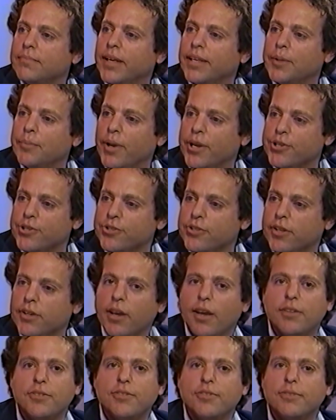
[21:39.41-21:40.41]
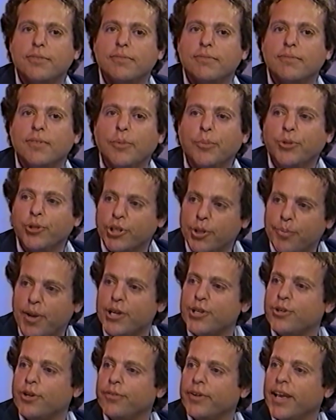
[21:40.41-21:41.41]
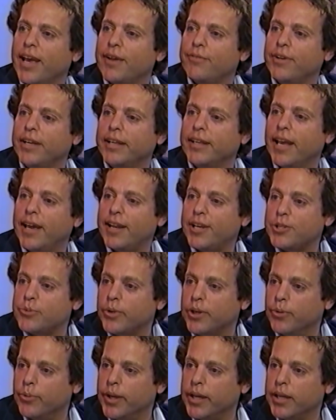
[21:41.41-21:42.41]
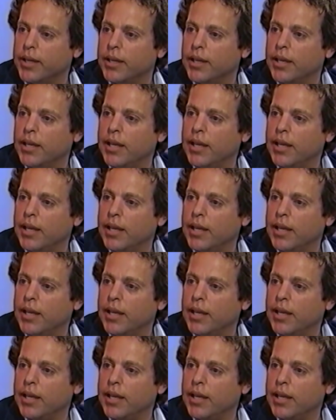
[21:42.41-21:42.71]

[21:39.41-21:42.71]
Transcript: And the patient said yes. And we took the patient off of caffeine and the headaches went away.